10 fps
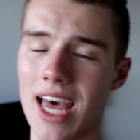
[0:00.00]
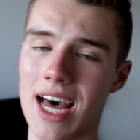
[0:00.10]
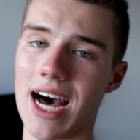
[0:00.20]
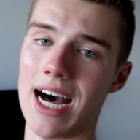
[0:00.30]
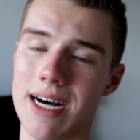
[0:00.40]

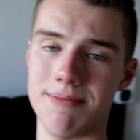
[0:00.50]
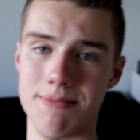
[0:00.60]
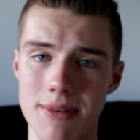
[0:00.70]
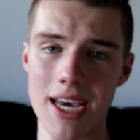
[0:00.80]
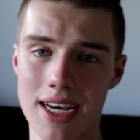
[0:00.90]

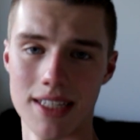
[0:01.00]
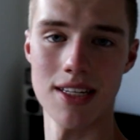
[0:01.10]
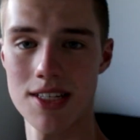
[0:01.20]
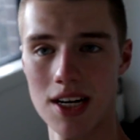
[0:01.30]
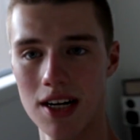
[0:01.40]
Yeah,
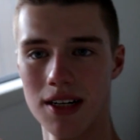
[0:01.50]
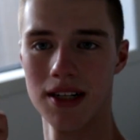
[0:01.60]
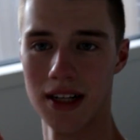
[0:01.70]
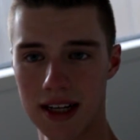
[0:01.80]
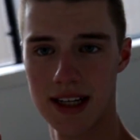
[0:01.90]
so
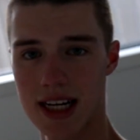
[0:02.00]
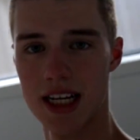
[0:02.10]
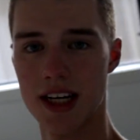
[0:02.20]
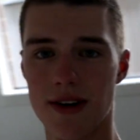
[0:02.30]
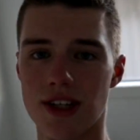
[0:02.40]
send
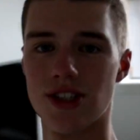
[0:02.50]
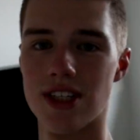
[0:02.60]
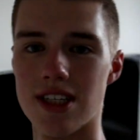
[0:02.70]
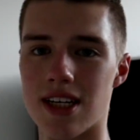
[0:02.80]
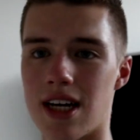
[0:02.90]
in your
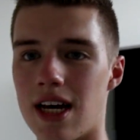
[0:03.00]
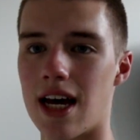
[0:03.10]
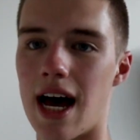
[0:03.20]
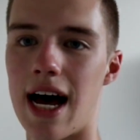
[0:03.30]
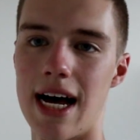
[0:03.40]
questions.
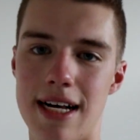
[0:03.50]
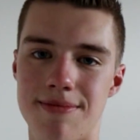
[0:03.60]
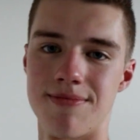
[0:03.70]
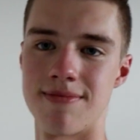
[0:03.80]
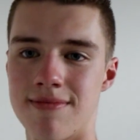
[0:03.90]

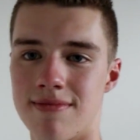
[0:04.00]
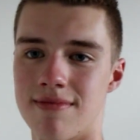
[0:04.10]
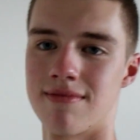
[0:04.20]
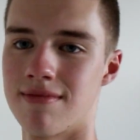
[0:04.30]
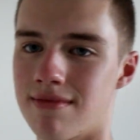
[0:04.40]
I'm
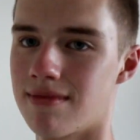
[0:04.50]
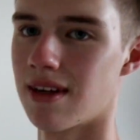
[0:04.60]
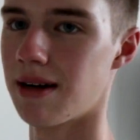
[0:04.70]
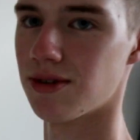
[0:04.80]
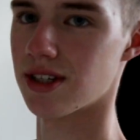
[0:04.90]

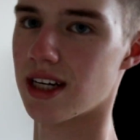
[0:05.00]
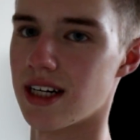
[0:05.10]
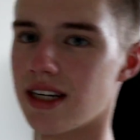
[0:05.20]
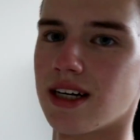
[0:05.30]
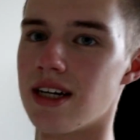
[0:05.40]
just
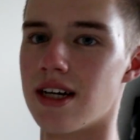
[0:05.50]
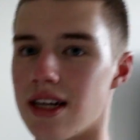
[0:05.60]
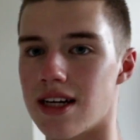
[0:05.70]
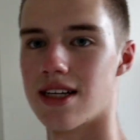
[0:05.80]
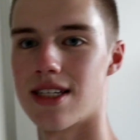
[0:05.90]
gonna
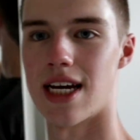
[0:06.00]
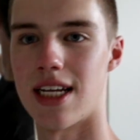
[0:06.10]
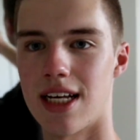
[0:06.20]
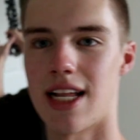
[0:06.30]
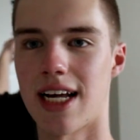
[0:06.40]

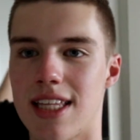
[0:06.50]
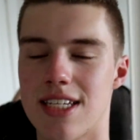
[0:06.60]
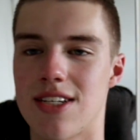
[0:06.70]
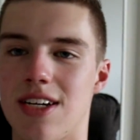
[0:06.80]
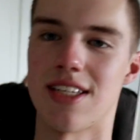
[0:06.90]
stand here like
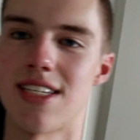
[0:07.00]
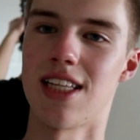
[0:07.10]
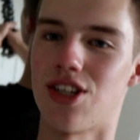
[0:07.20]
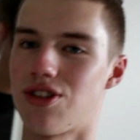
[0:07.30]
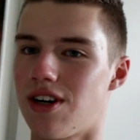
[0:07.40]
this so you can see
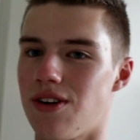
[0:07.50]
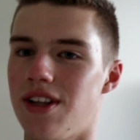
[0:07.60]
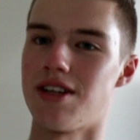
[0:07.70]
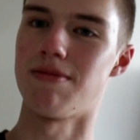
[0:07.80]
the struggle that is